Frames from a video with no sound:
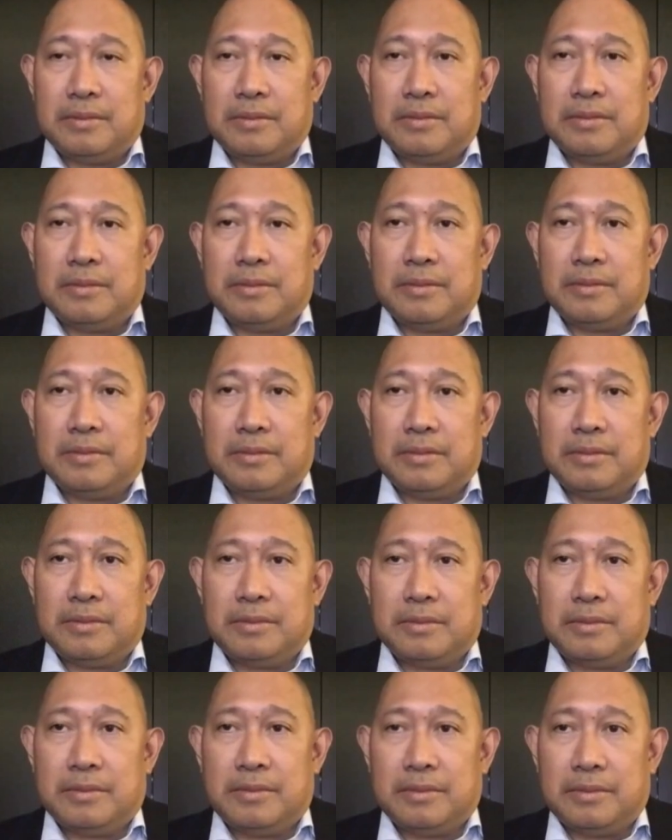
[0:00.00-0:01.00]

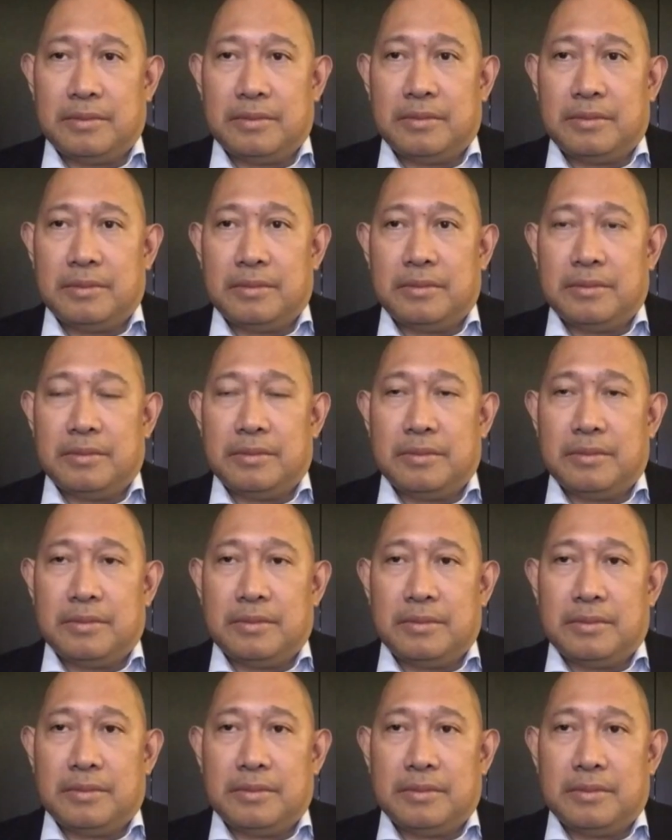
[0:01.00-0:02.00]

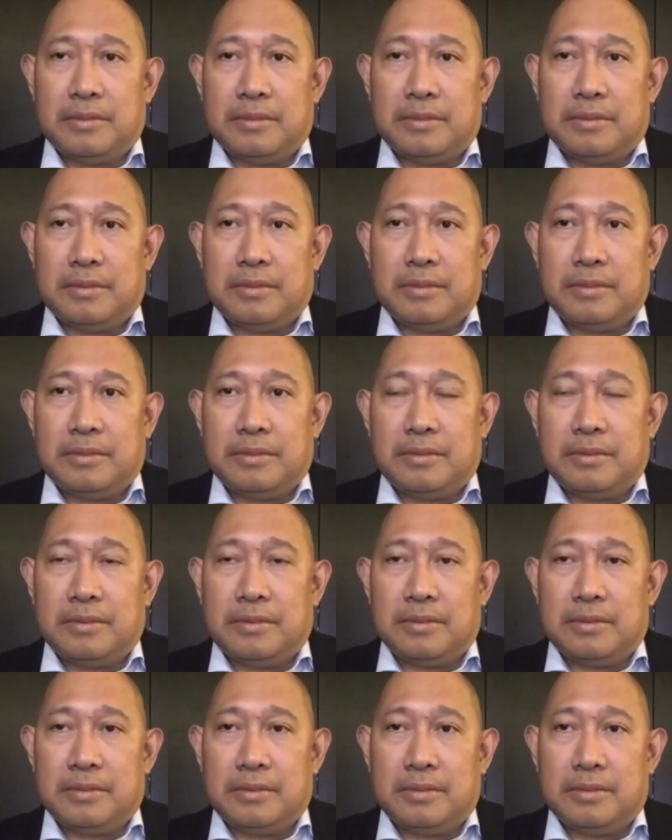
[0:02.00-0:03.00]

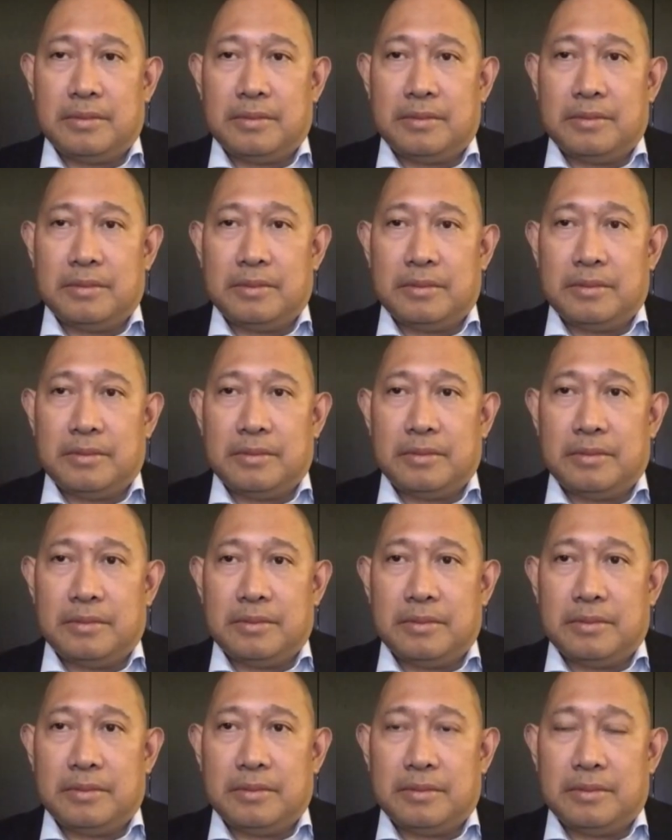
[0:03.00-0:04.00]

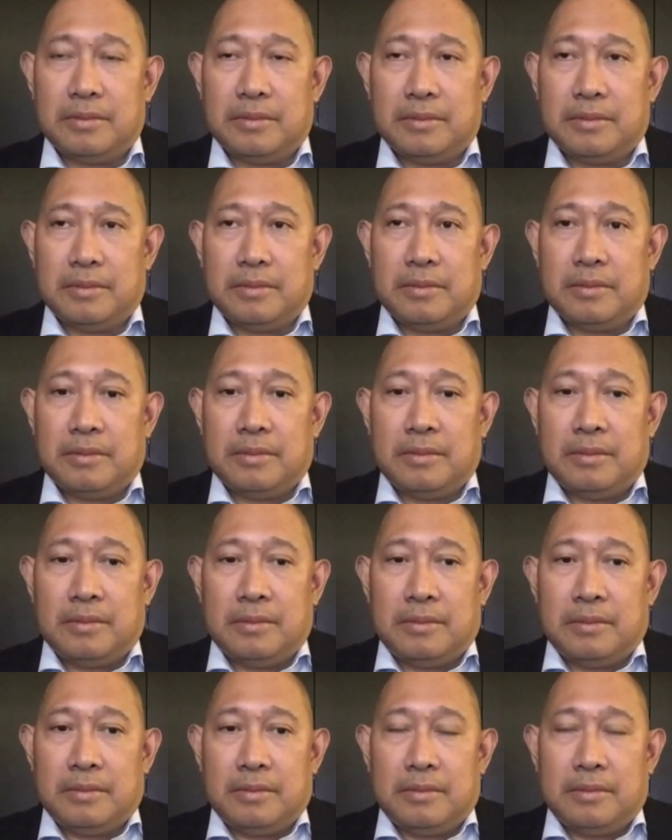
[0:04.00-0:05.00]

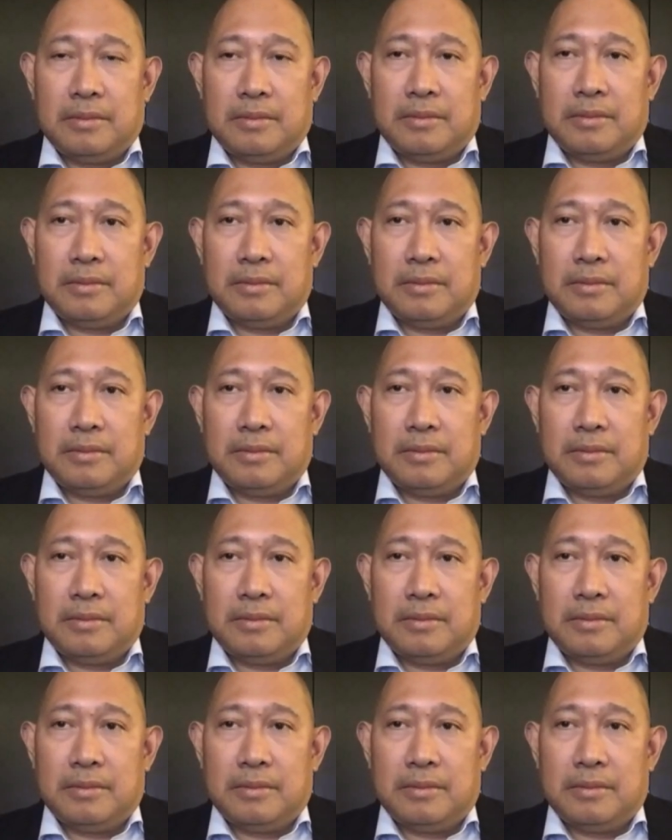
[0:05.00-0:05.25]
[no speech]